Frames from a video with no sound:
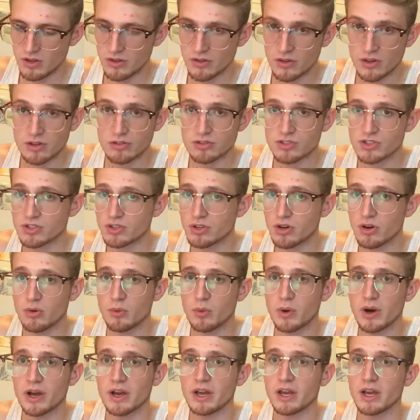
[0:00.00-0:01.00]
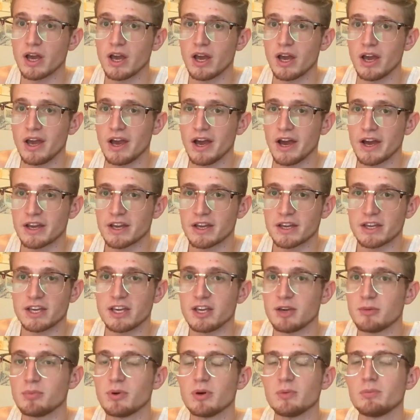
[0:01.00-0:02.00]
there's no way I can
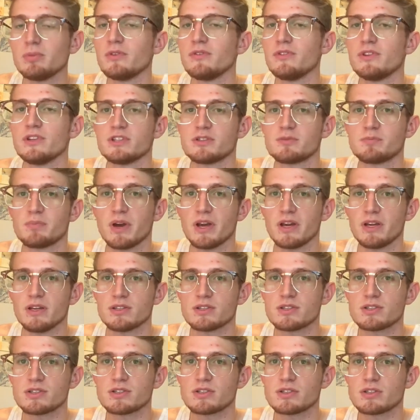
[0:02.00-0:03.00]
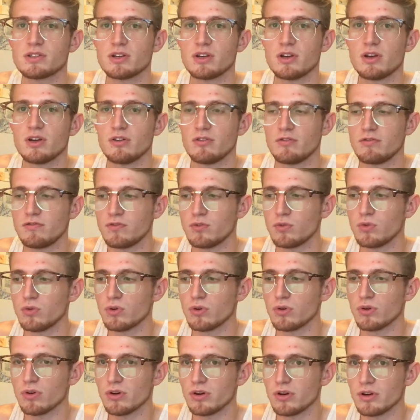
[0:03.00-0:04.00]
keep up with this pace
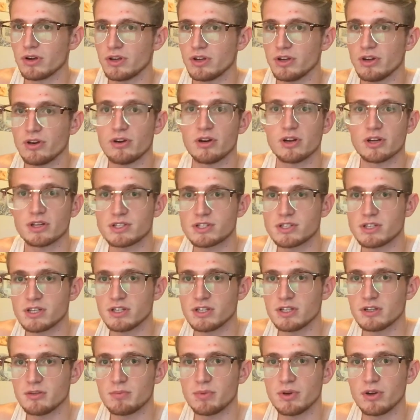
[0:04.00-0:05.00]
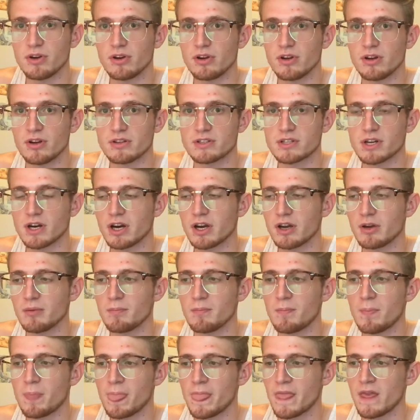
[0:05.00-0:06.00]
for, you know, an extended period of
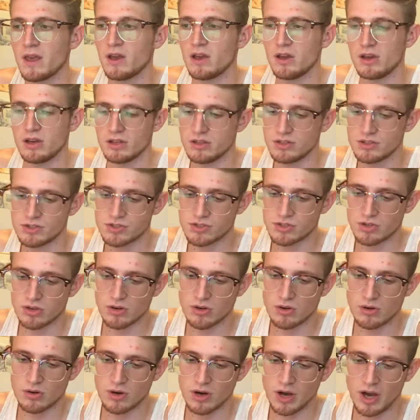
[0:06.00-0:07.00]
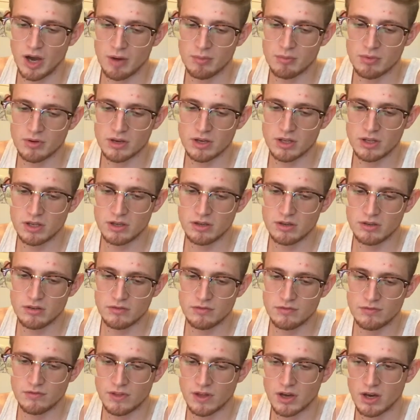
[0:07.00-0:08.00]
time. And so I
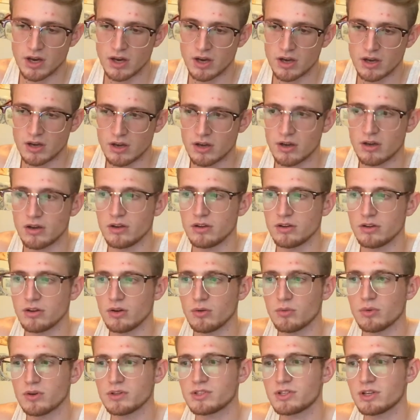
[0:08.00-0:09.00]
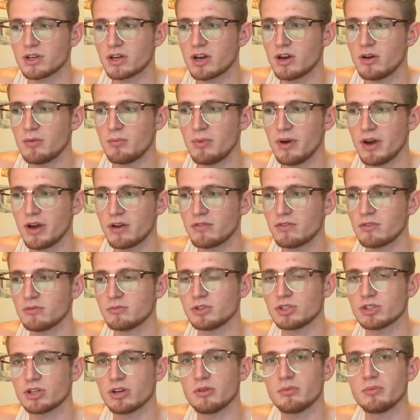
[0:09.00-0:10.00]
believe that, you know, once I come back
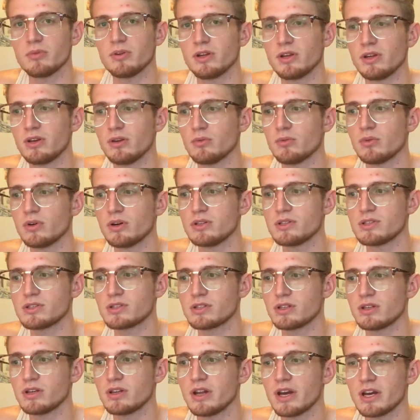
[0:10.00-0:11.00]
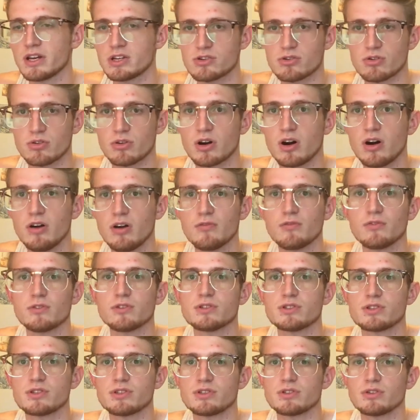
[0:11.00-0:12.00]
from Germany, once the national
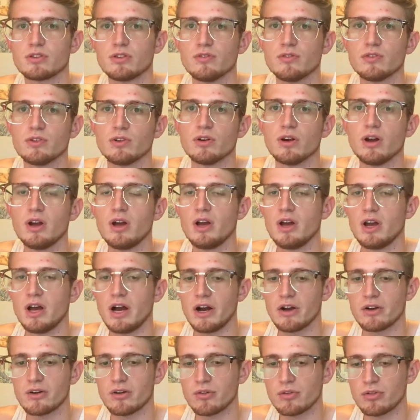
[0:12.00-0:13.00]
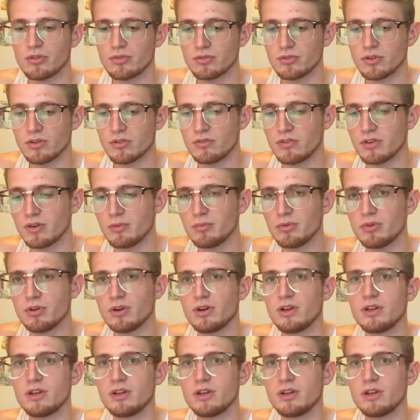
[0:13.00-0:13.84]
conference is over, I'll go through November,